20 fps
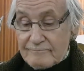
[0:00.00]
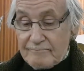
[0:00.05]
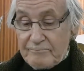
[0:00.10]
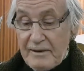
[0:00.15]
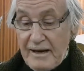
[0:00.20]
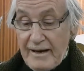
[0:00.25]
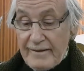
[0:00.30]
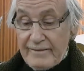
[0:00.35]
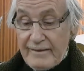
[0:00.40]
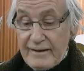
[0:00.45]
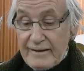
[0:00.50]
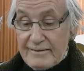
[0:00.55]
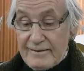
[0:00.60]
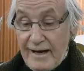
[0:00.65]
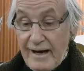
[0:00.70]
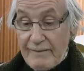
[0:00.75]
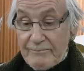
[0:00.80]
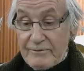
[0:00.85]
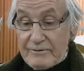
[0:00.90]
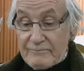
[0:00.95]
bad things
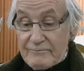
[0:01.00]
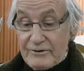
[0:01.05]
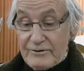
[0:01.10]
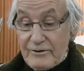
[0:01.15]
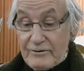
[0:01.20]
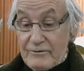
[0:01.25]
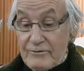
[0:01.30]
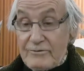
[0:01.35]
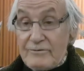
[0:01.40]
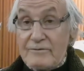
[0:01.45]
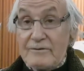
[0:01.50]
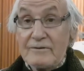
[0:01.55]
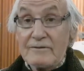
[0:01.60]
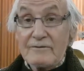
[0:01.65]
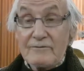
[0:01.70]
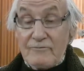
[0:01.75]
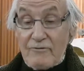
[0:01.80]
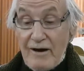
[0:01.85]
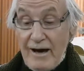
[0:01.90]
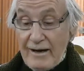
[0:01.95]
happen when you lose
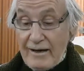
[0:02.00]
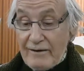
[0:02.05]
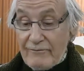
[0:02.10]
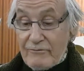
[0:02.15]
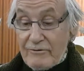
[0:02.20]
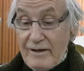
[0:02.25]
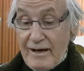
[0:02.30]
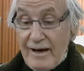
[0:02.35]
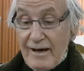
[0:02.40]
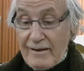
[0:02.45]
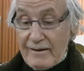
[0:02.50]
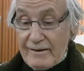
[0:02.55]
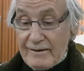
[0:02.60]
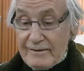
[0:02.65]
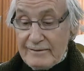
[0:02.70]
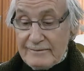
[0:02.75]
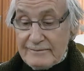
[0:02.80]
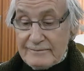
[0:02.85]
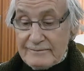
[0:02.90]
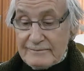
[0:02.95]
track of reality.
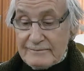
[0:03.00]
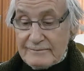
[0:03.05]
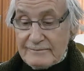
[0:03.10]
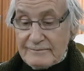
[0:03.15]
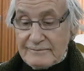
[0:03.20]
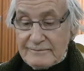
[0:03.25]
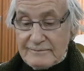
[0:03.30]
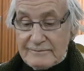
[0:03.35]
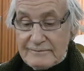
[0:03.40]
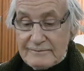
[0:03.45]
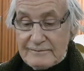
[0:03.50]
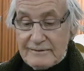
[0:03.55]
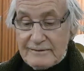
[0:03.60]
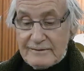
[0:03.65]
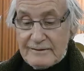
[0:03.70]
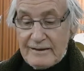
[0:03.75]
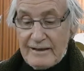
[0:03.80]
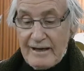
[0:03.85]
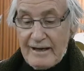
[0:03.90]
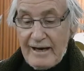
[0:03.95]

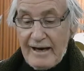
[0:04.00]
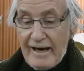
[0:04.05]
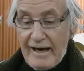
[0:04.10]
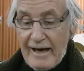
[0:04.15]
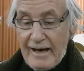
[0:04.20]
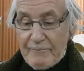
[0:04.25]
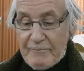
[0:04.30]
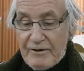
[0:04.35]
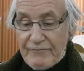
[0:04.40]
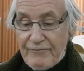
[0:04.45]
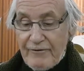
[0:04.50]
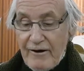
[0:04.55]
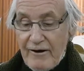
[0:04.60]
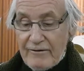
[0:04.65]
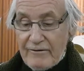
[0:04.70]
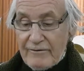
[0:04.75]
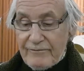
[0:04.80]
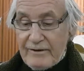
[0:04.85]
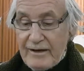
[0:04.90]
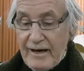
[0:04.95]
Ham, the
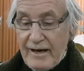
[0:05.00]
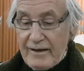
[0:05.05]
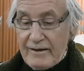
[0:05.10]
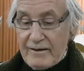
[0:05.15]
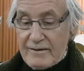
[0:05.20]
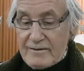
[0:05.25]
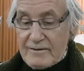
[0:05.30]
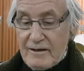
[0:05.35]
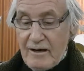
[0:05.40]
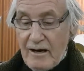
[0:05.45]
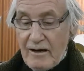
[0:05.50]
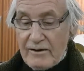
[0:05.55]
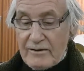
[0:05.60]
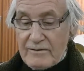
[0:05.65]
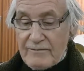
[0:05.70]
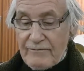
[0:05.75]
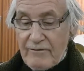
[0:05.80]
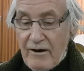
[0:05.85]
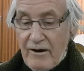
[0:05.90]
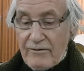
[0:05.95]
father of Canaan, saw his
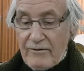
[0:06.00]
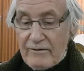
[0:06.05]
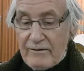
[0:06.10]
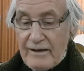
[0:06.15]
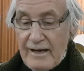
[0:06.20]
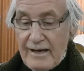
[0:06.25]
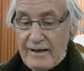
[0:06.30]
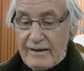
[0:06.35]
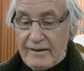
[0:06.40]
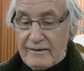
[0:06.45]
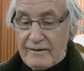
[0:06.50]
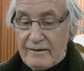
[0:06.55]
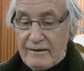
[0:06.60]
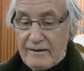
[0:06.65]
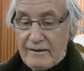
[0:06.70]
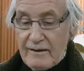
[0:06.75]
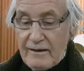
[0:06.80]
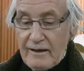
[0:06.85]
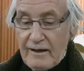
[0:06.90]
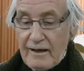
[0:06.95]
father naked
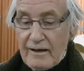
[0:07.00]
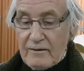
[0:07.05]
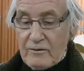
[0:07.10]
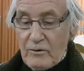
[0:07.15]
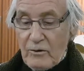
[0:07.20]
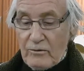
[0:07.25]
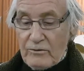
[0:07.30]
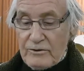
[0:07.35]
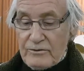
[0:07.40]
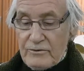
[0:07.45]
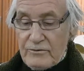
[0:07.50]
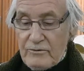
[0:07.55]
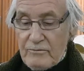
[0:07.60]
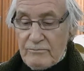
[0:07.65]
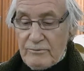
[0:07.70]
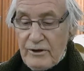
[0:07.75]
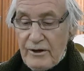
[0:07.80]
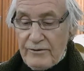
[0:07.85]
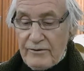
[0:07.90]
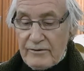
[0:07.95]
and told his two
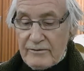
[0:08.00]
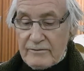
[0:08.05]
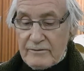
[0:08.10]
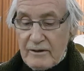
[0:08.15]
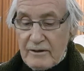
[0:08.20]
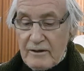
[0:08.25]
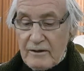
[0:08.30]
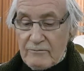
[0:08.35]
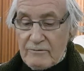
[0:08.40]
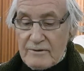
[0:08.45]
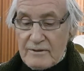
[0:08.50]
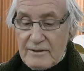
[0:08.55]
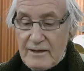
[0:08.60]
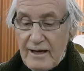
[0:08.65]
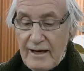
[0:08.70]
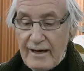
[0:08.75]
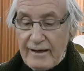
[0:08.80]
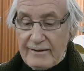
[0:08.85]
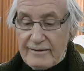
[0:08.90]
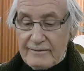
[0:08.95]
brothers
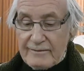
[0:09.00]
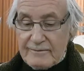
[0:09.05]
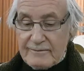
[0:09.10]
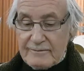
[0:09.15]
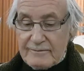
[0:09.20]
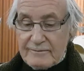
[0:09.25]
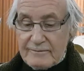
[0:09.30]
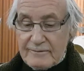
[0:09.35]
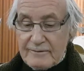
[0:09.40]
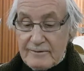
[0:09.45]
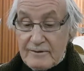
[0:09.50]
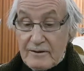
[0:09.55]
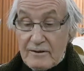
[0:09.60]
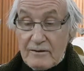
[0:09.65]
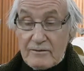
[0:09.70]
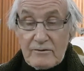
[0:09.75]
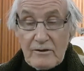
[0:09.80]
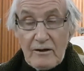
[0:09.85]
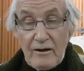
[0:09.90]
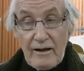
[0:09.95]
outside.
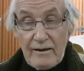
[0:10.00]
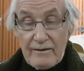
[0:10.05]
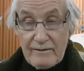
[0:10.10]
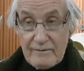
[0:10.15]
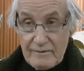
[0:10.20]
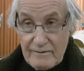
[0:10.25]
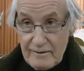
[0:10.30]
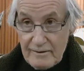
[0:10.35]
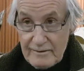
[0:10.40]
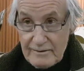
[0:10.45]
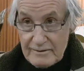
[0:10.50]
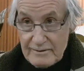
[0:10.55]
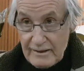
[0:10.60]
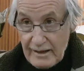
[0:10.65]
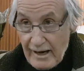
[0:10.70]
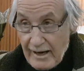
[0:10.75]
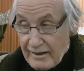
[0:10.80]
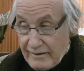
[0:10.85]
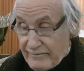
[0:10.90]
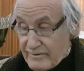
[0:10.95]
So it
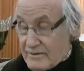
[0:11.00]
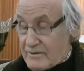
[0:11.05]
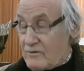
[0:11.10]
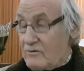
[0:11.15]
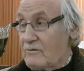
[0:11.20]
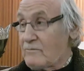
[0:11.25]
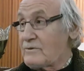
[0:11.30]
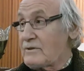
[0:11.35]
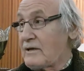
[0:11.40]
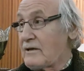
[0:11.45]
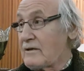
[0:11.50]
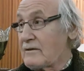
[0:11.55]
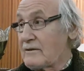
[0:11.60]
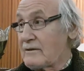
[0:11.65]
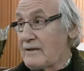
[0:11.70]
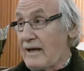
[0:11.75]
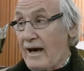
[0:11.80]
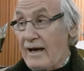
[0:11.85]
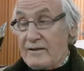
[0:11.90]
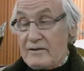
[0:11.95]
kind of assumes here that
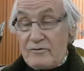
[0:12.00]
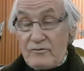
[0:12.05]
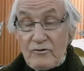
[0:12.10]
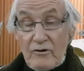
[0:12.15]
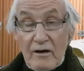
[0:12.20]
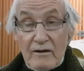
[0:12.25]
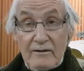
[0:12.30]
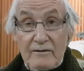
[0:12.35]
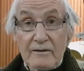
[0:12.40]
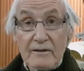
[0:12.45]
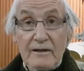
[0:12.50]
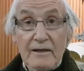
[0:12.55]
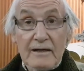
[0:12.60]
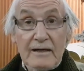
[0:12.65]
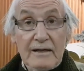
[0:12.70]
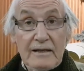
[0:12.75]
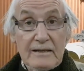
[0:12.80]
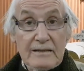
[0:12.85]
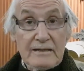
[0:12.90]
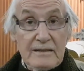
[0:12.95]
dad's drunk,
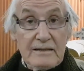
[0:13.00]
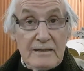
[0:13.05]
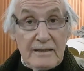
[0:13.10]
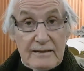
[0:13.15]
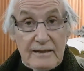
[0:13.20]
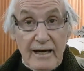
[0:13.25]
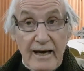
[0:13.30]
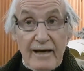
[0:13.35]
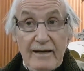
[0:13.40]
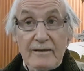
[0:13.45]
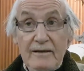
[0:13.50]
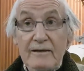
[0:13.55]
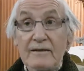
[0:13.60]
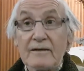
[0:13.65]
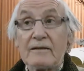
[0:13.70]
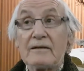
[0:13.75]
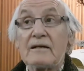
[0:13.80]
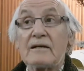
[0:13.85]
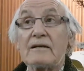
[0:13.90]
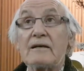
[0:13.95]
he's in the tent
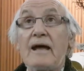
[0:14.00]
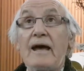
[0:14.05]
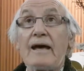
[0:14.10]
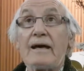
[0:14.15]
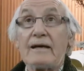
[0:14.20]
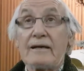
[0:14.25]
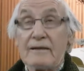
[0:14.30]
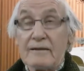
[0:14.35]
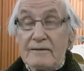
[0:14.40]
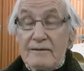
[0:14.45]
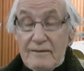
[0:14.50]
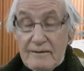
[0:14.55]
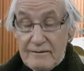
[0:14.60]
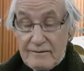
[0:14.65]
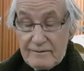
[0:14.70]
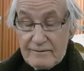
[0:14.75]
naked,